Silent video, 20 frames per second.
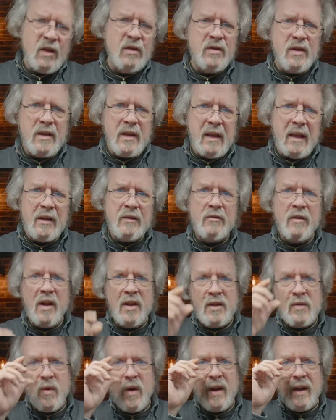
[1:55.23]
So the
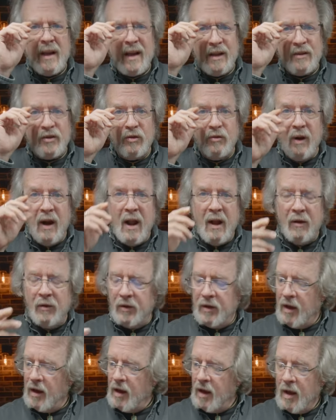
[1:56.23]
electrons want to get to
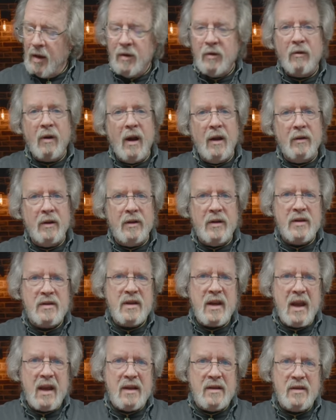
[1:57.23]
ground. Ground in this
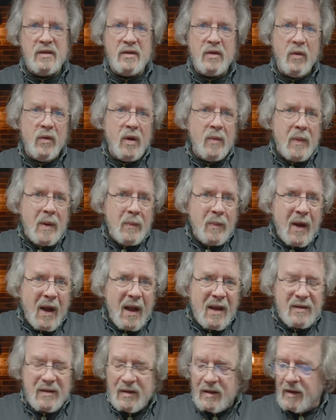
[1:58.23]
case is going to be
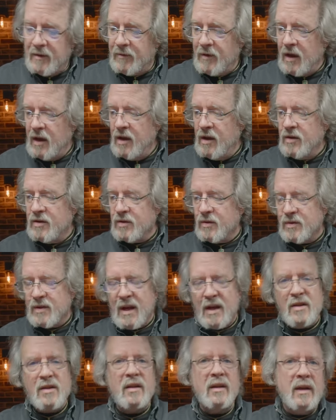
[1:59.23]
positive, so it's
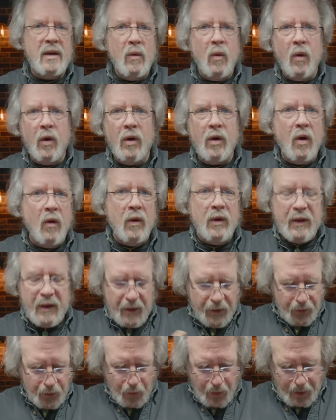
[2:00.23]
actually going the
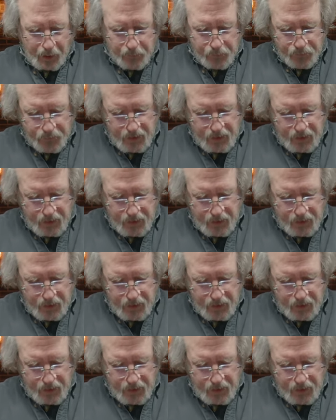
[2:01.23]
other way.